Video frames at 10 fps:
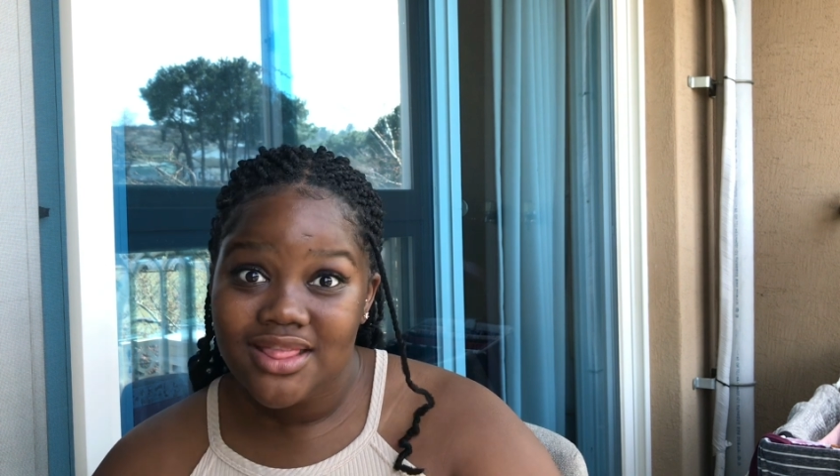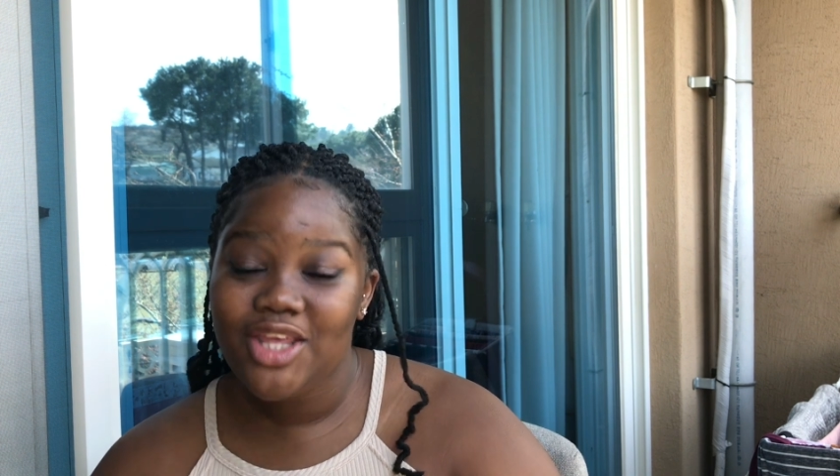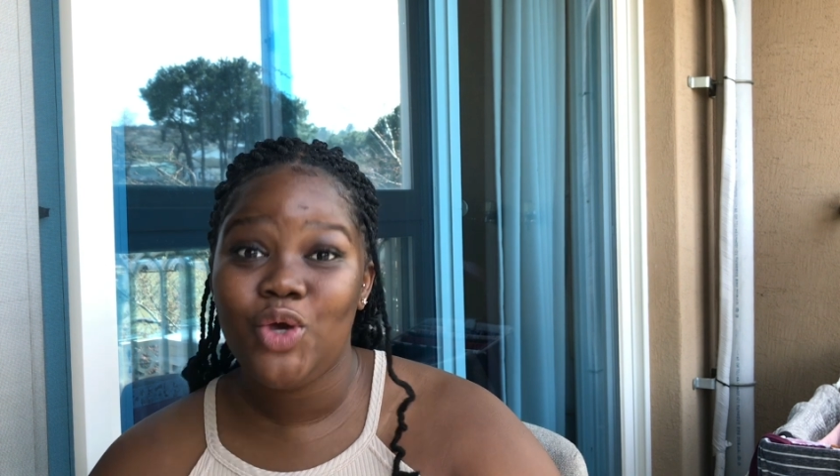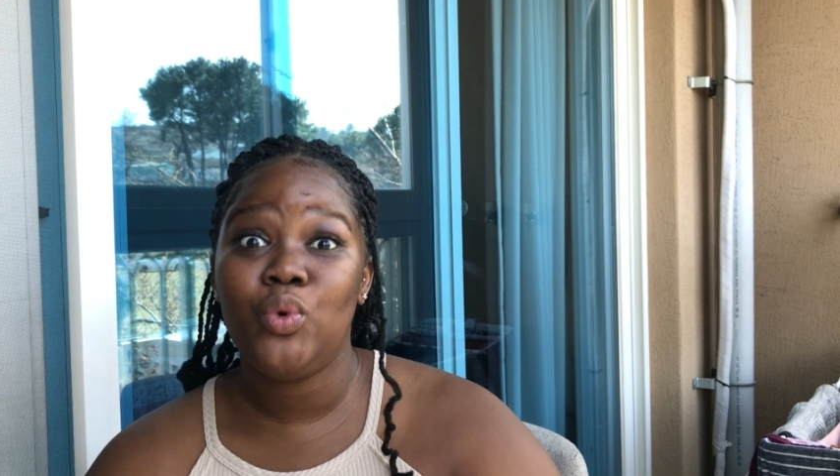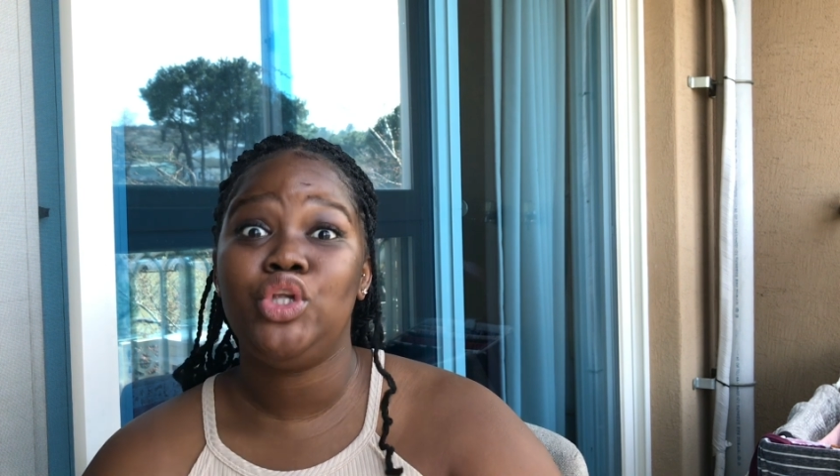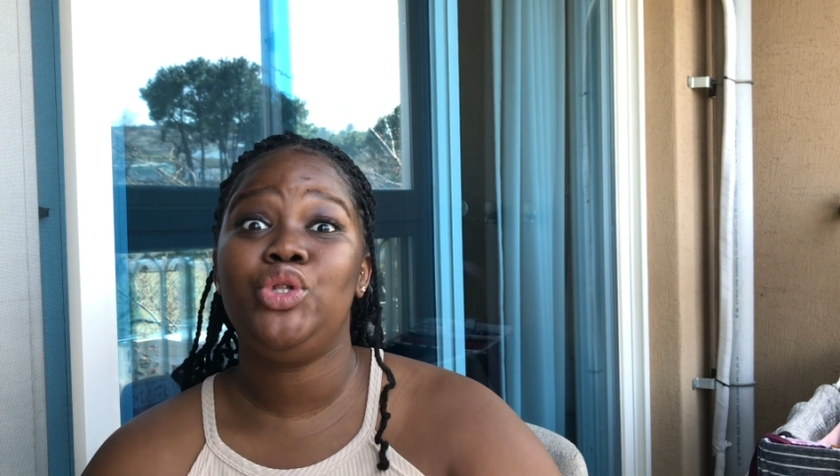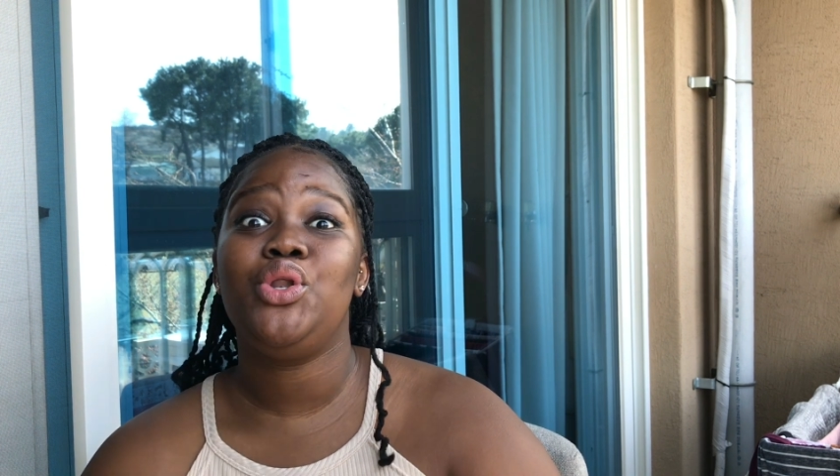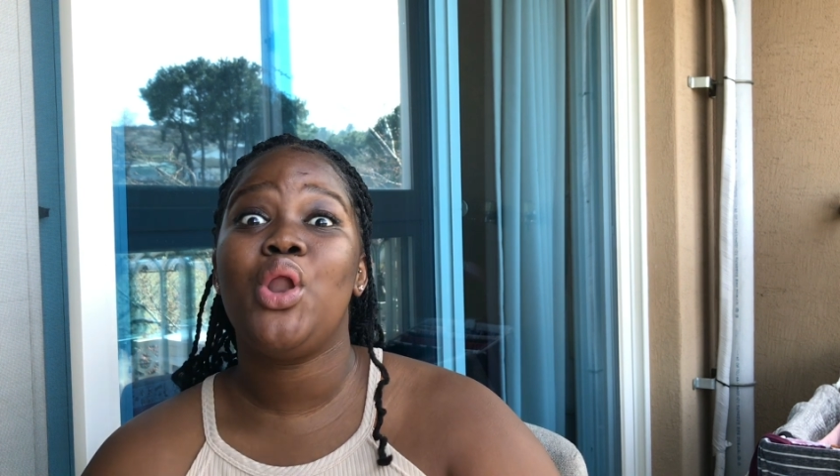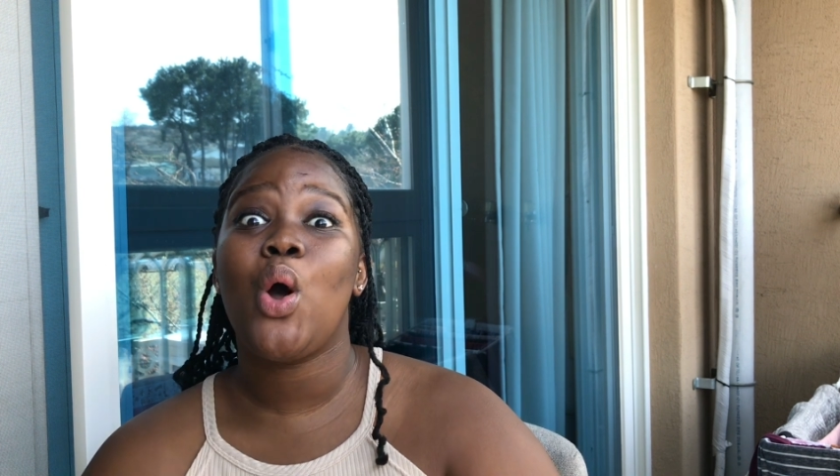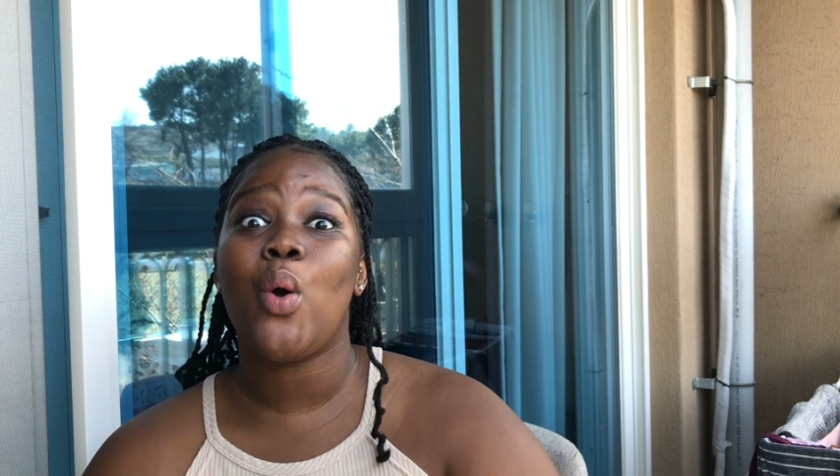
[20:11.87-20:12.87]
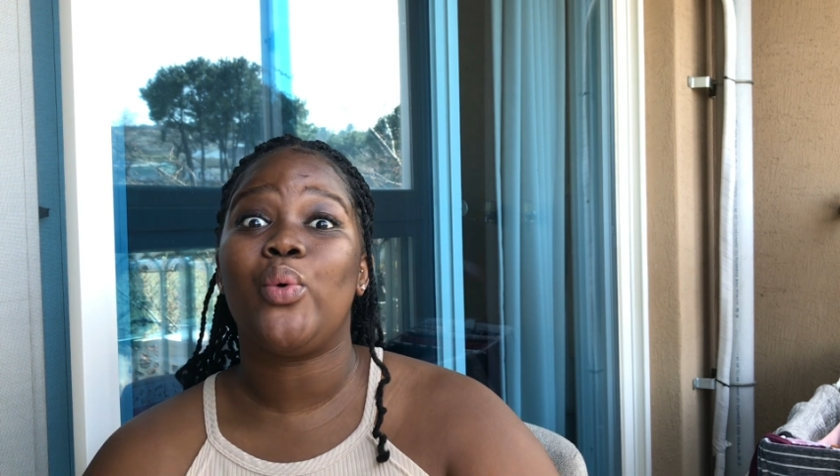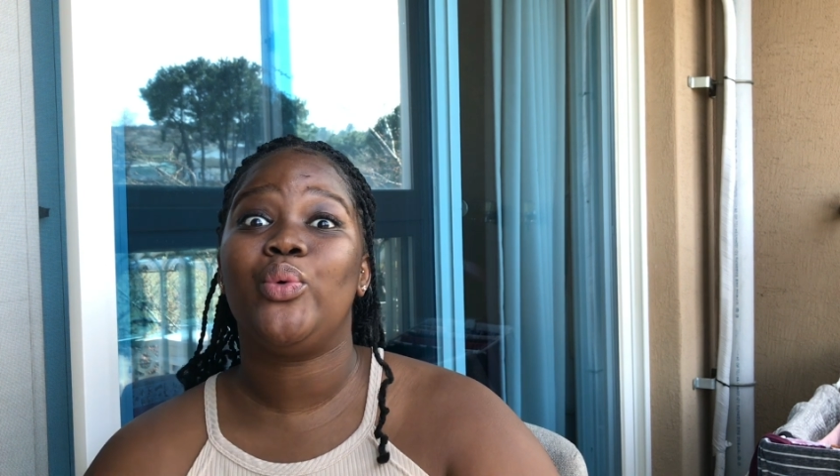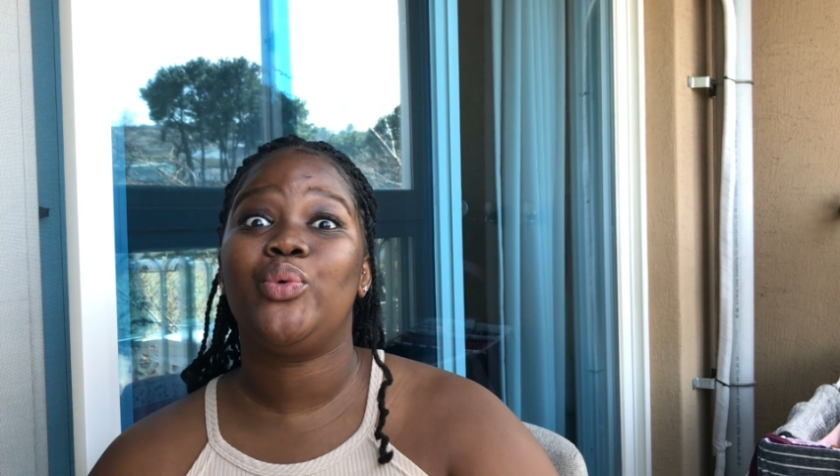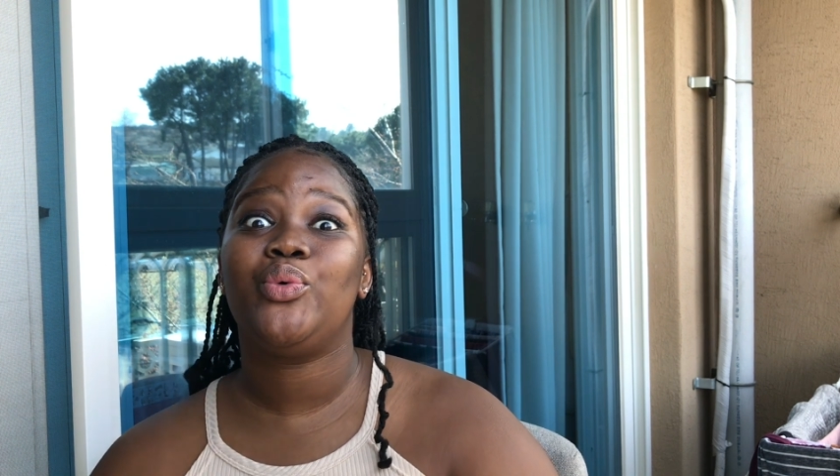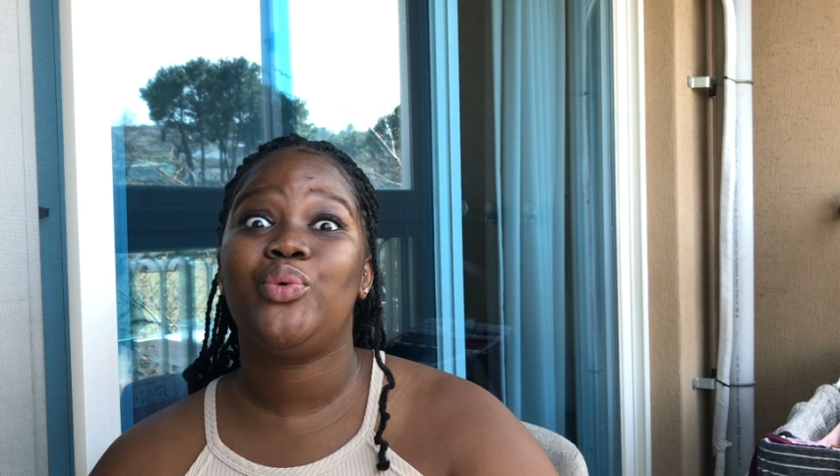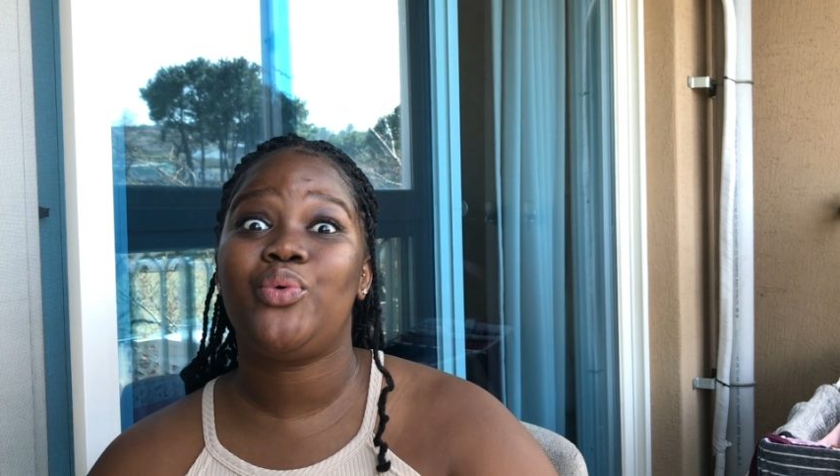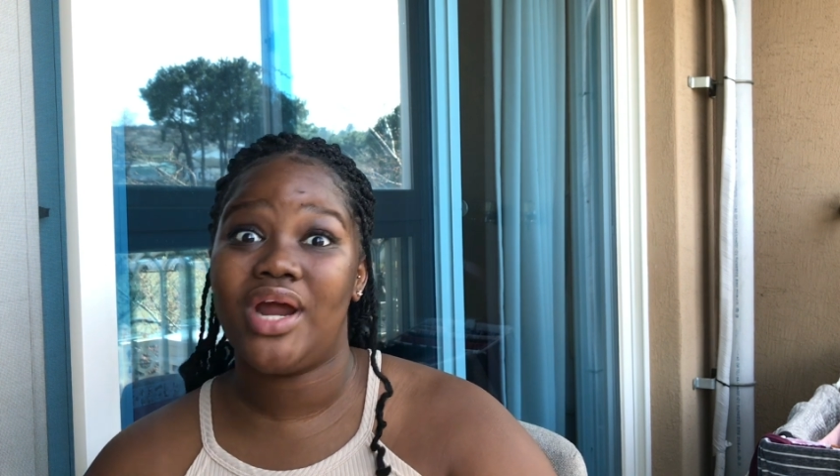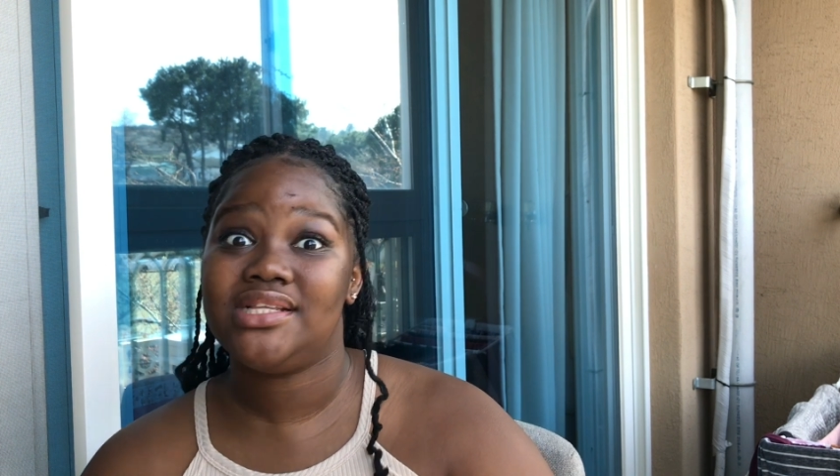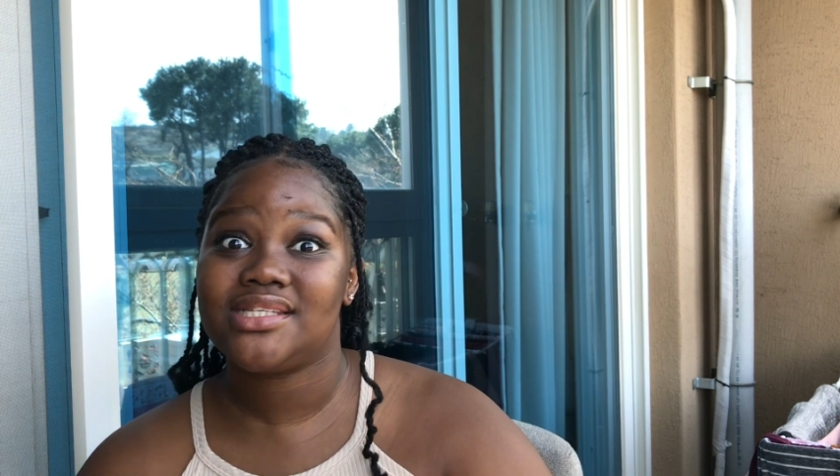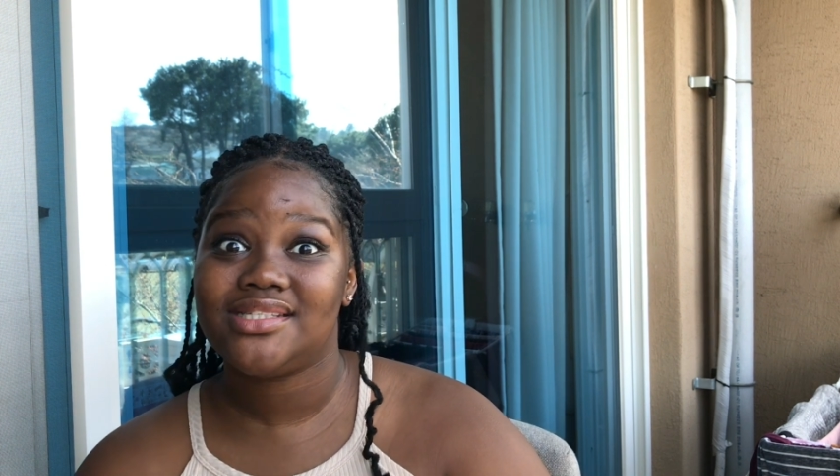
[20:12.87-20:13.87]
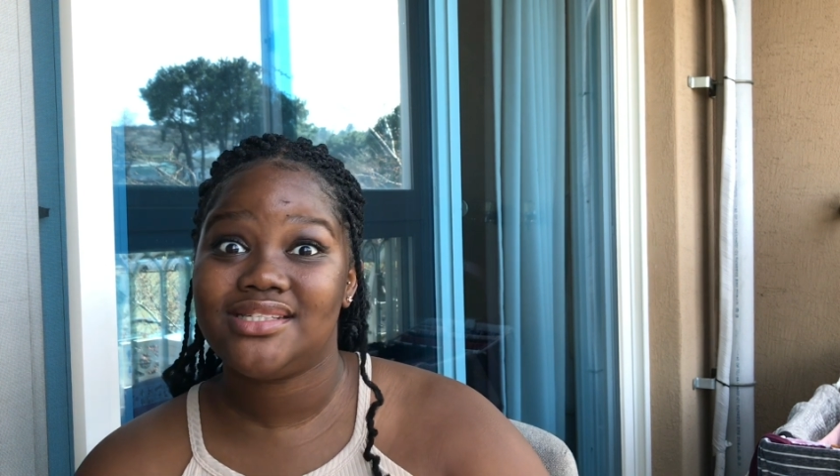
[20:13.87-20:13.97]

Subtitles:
You will know, right?